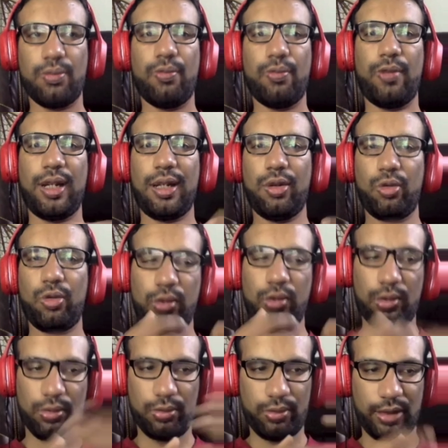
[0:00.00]

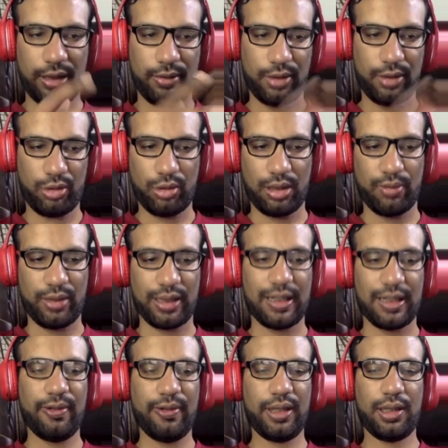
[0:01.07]
whenever you are
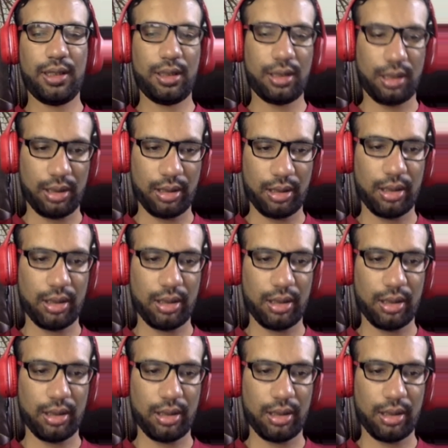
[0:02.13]
working with it,